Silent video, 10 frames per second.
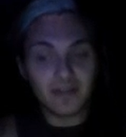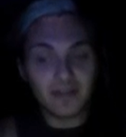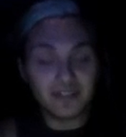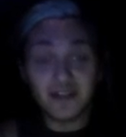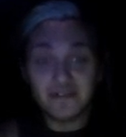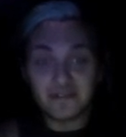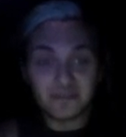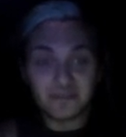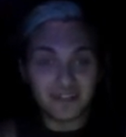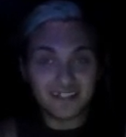I love
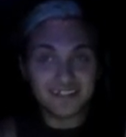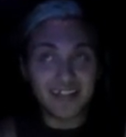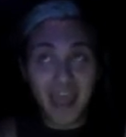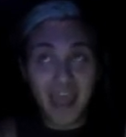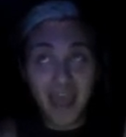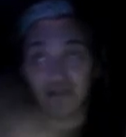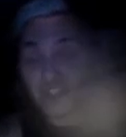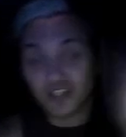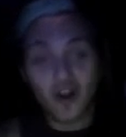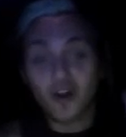them. Like, I have the
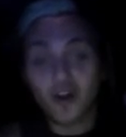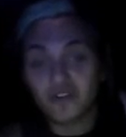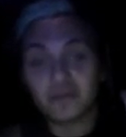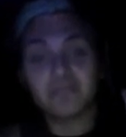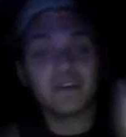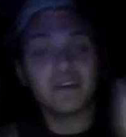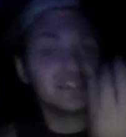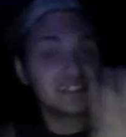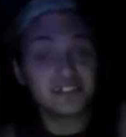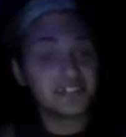shit all over my face.
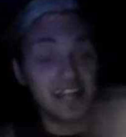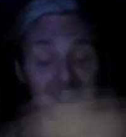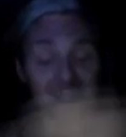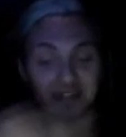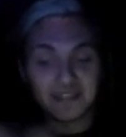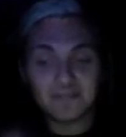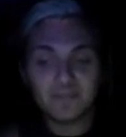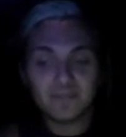Clearly I like it.